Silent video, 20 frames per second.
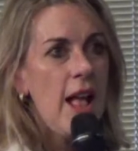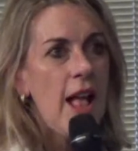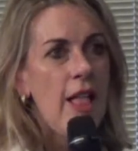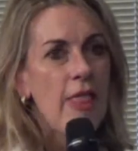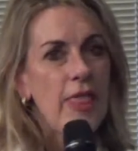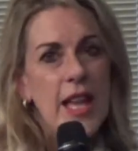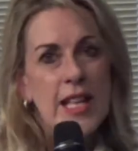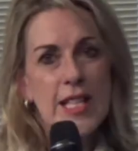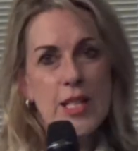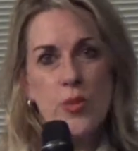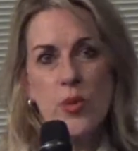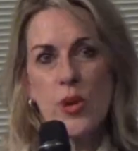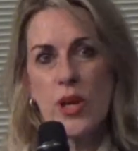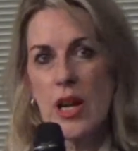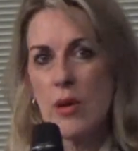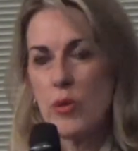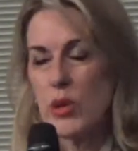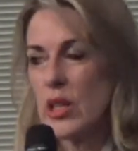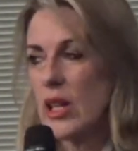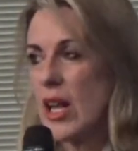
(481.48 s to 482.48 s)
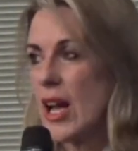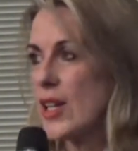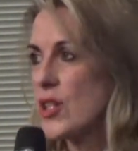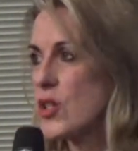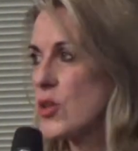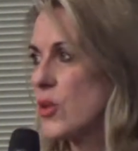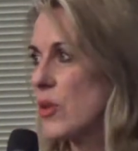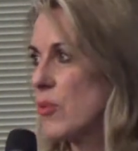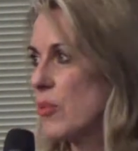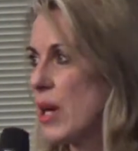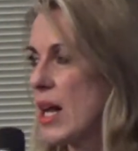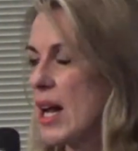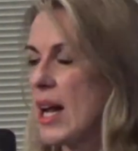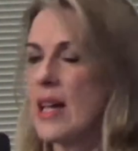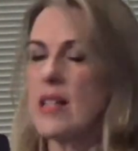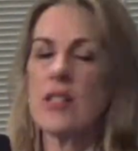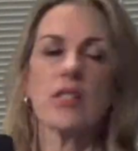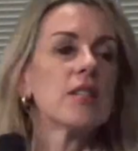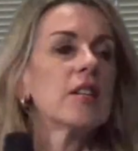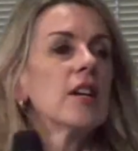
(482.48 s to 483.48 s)
And that's what I would like to
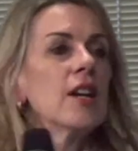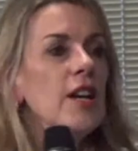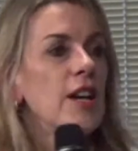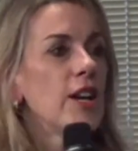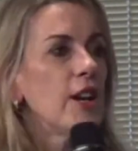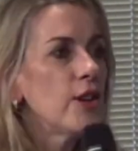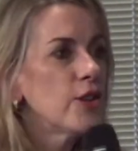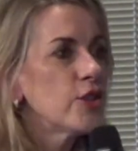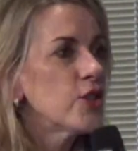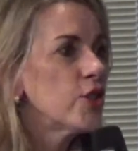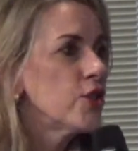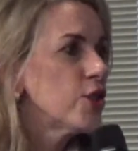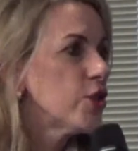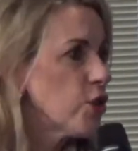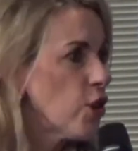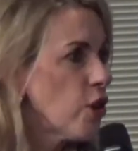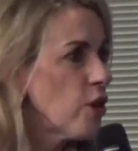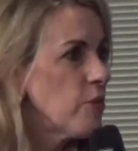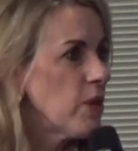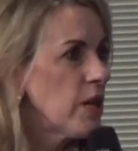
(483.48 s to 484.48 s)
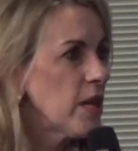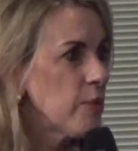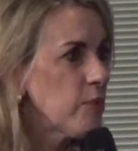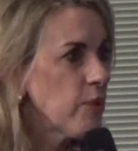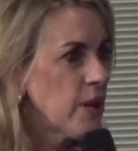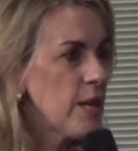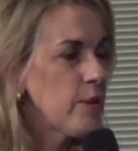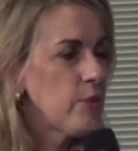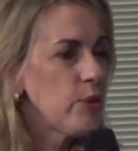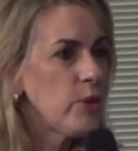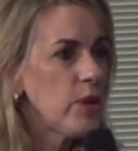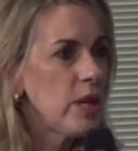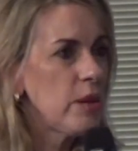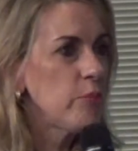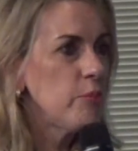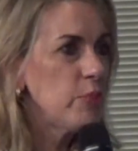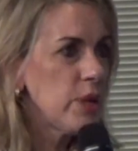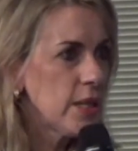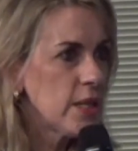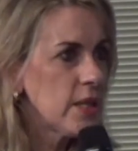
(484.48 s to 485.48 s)
impart to so many people in
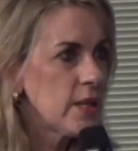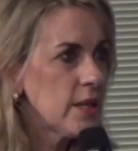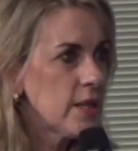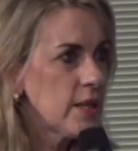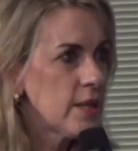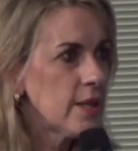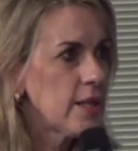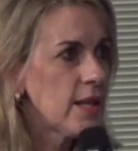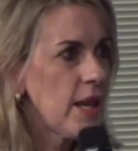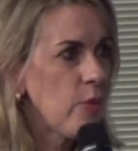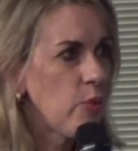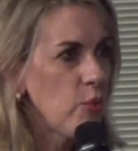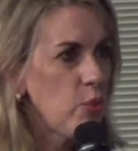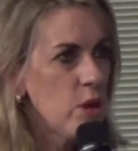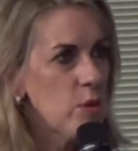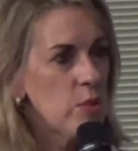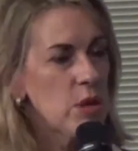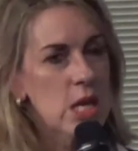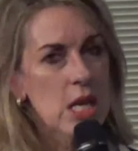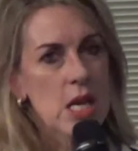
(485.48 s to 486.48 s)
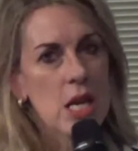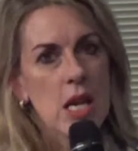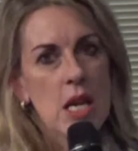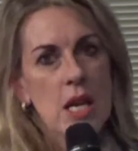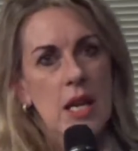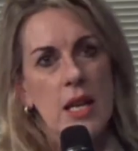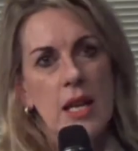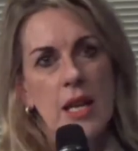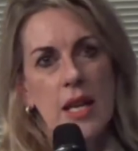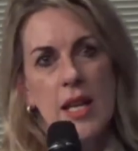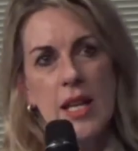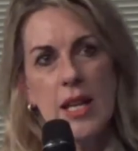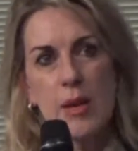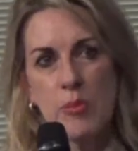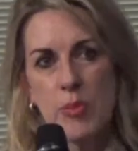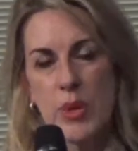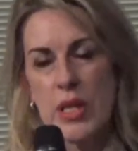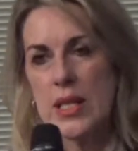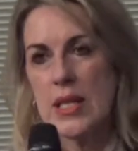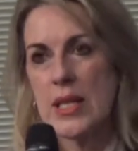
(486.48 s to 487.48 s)
business, and women
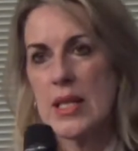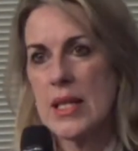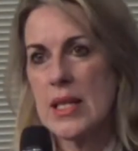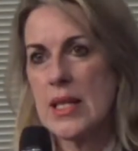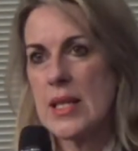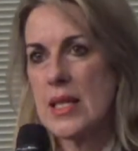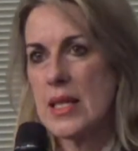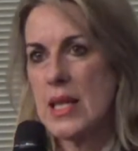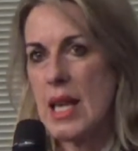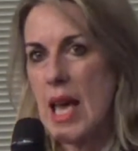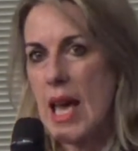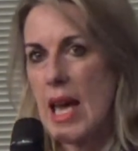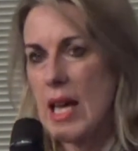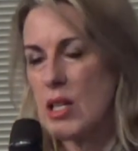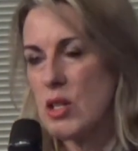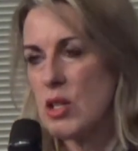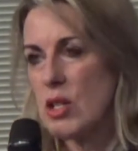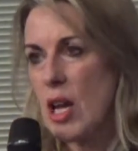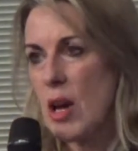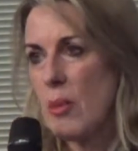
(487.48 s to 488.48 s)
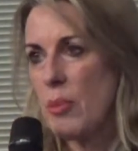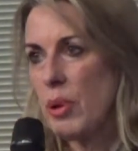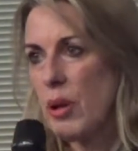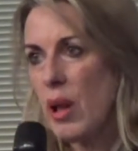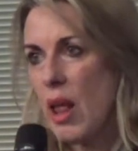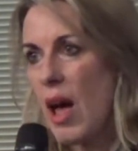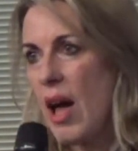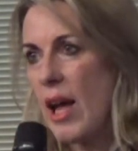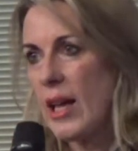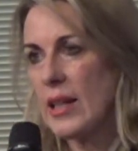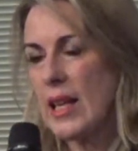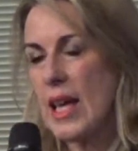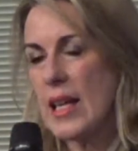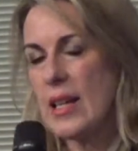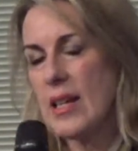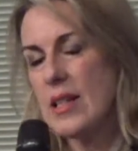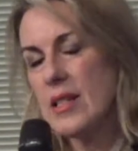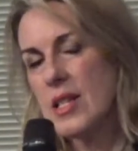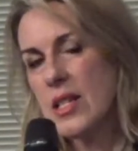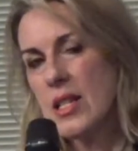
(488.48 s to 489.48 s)
in business, and applying that.
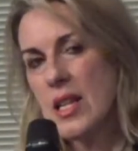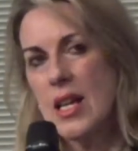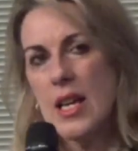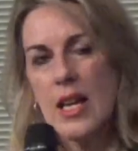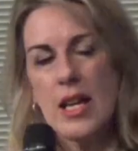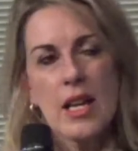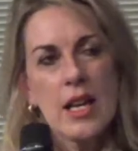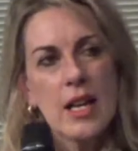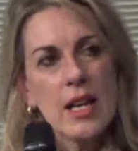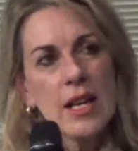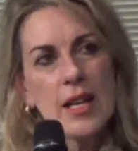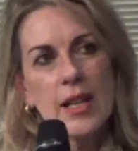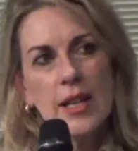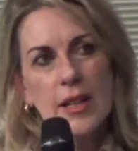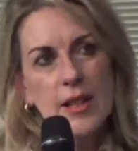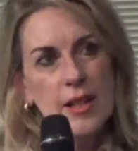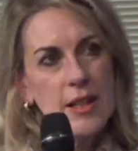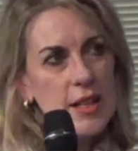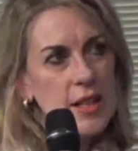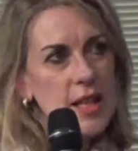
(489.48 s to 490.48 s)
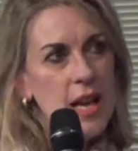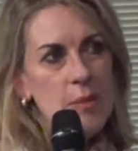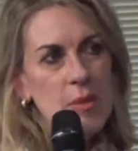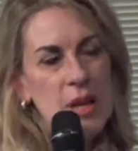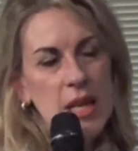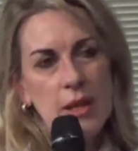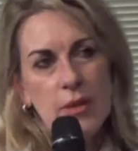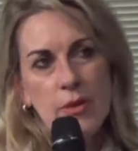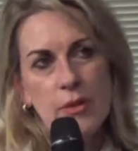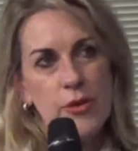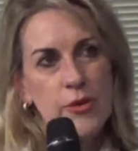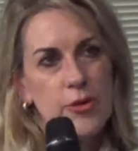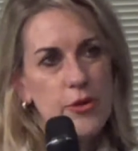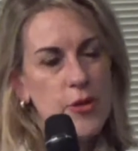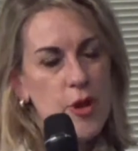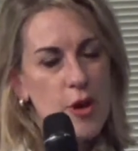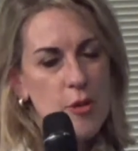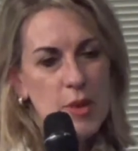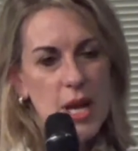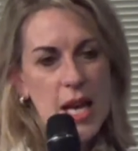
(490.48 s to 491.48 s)
And coming
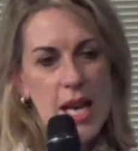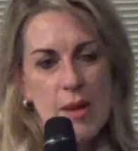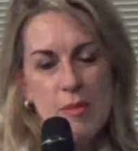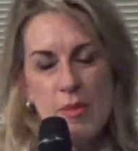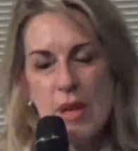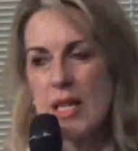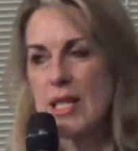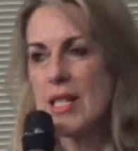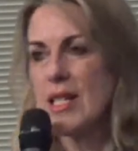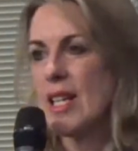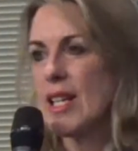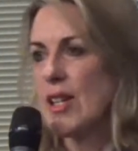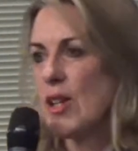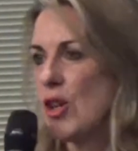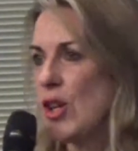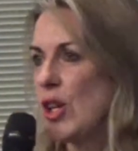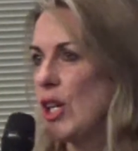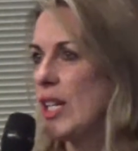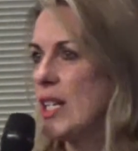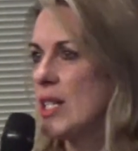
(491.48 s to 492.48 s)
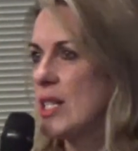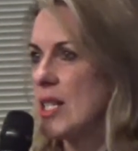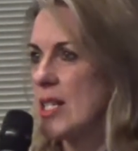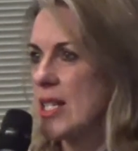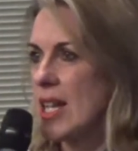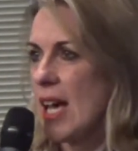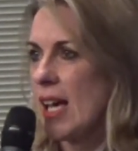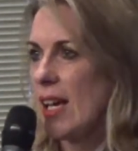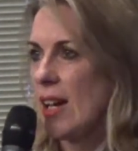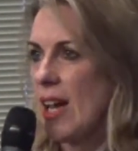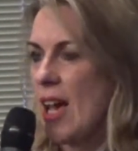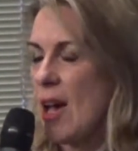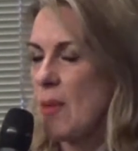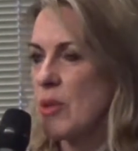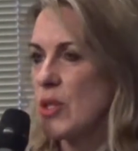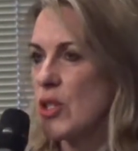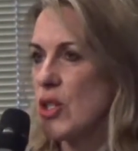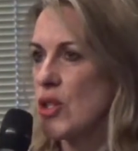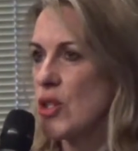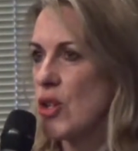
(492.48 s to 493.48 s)
from a meeting earlier today, I
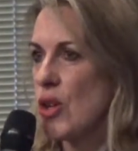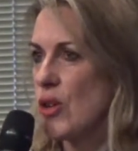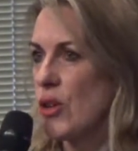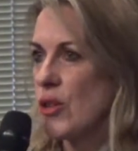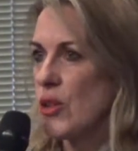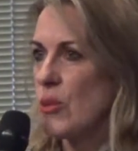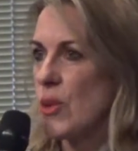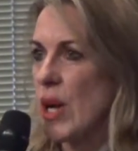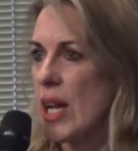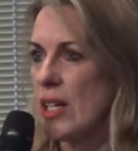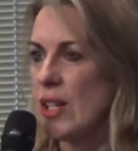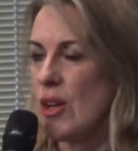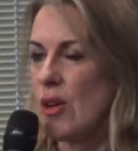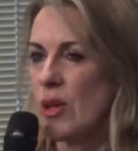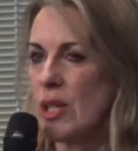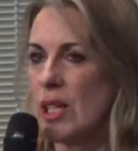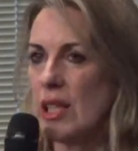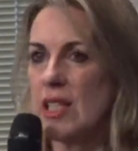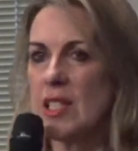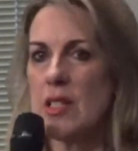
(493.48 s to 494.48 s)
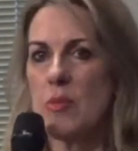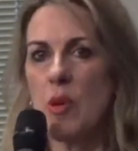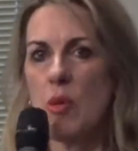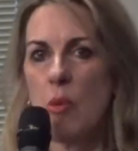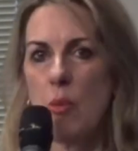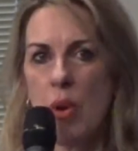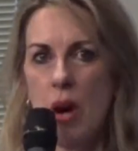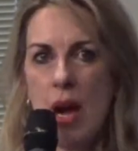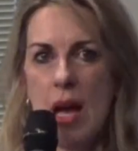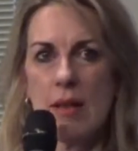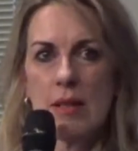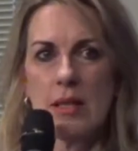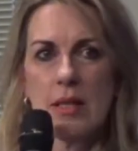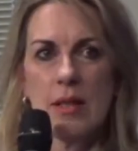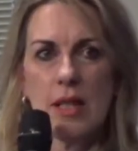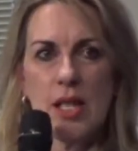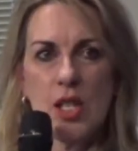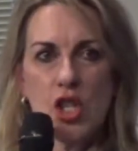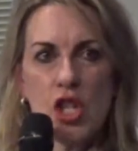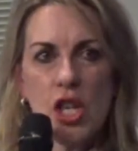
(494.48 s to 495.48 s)
happened to turn on the radio and Elizabeth Prowse,
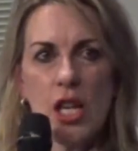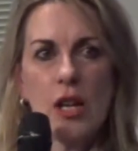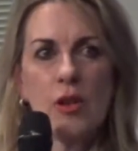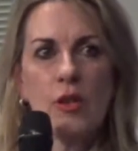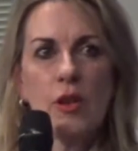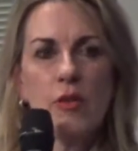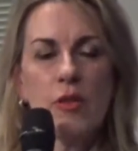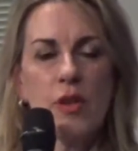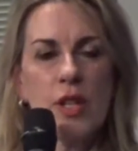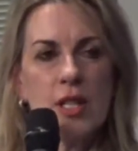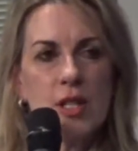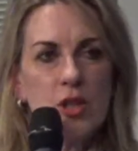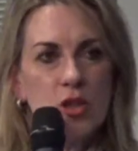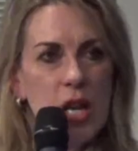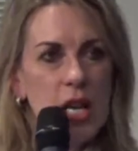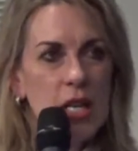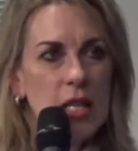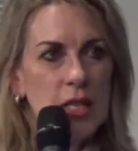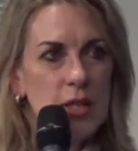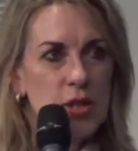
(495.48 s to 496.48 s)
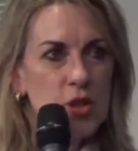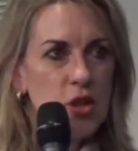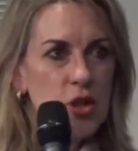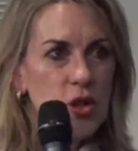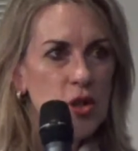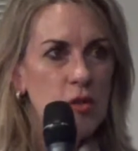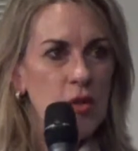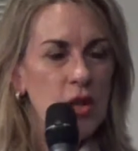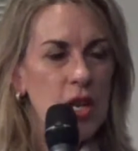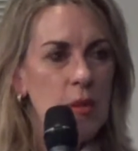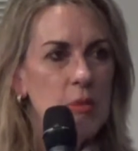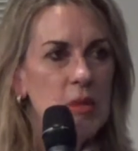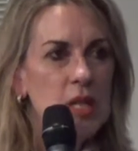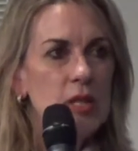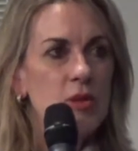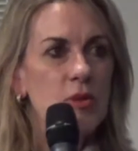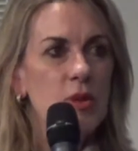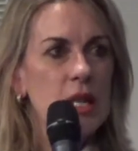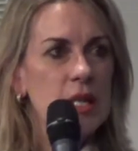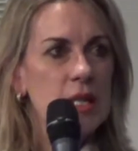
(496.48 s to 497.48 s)
the chair of the Australian Institute of Company
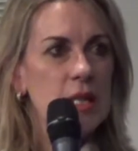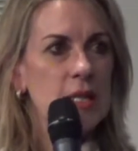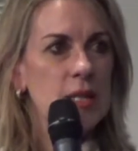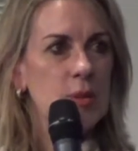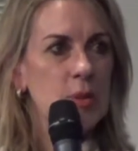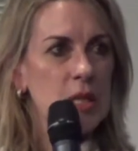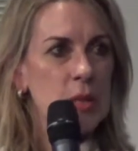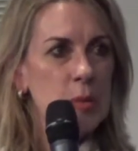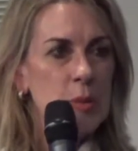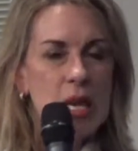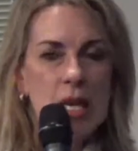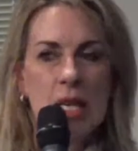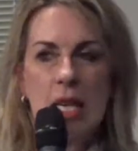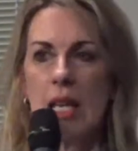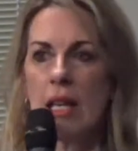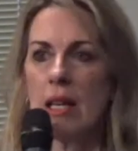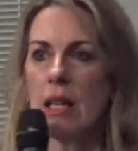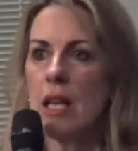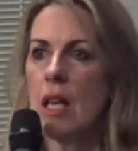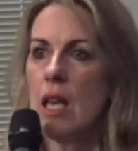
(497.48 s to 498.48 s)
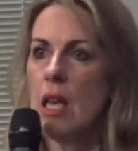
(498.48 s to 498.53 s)
Directors, was speaking.